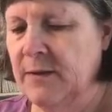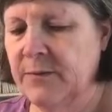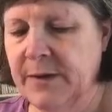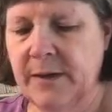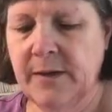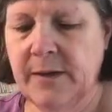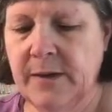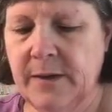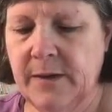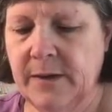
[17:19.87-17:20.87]

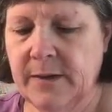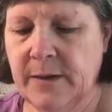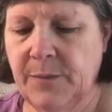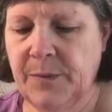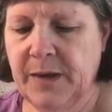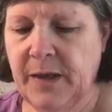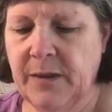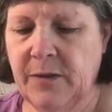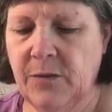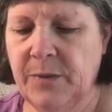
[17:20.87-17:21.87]
Okay, yep, I got
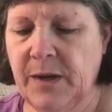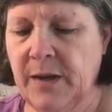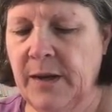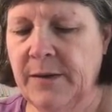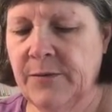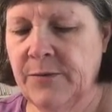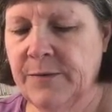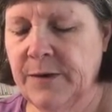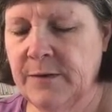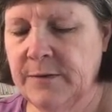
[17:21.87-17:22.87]
a little bit hanging
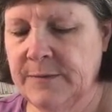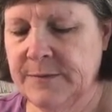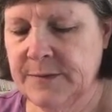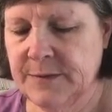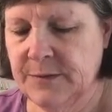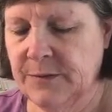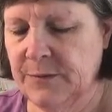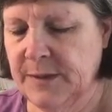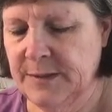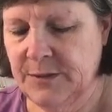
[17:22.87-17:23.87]
over. So
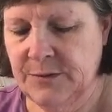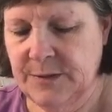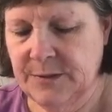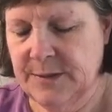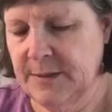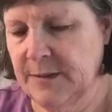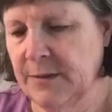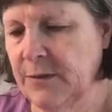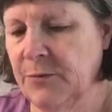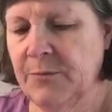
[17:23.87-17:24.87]
let's use our
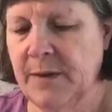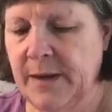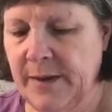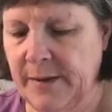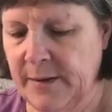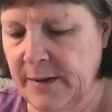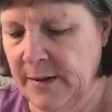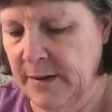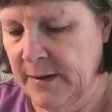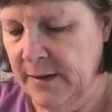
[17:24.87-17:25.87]
silicone mat.
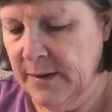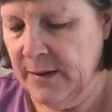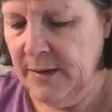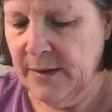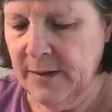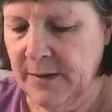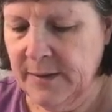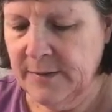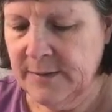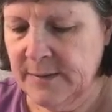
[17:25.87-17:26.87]

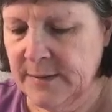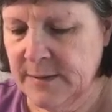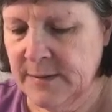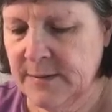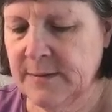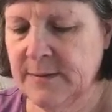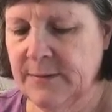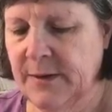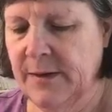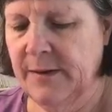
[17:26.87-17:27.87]
And,
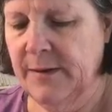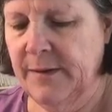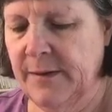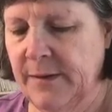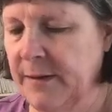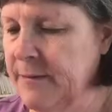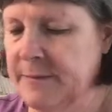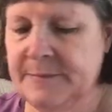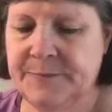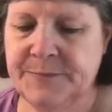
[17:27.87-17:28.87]
okay,
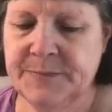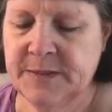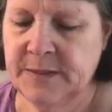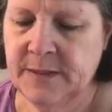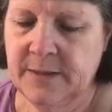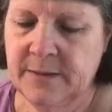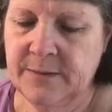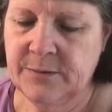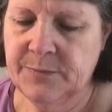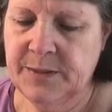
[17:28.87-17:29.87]
got a
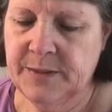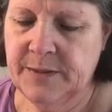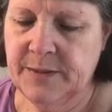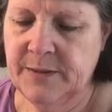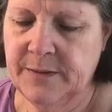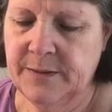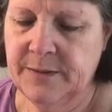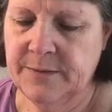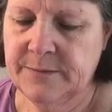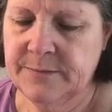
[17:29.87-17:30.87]
little bit here.